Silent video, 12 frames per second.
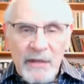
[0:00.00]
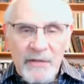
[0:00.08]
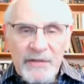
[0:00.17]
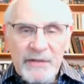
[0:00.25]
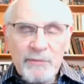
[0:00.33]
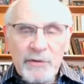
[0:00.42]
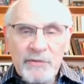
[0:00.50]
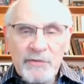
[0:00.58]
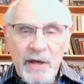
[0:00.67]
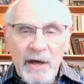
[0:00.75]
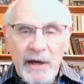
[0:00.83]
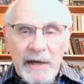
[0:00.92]
This
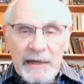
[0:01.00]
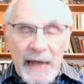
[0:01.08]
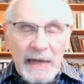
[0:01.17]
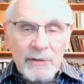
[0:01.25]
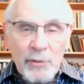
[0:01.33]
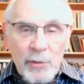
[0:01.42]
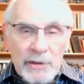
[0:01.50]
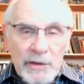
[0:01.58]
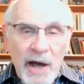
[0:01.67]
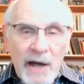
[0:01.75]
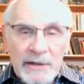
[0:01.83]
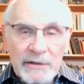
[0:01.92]
was, uh, again,
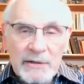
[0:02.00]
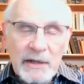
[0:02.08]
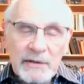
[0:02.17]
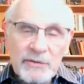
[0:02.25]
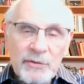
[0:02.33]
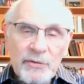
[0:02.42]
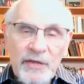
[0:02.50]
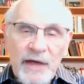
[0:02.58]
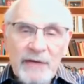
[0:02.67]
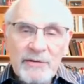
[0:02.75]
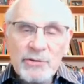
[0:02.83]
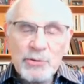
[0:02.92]
early on in, in,
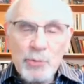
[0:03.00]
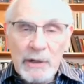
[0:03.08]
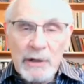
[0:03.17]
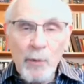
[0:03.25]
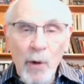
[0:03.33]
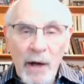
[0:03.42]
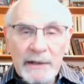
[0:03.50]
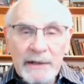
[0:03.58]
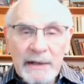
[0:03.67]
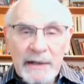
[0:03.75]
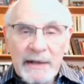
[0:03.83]
2021.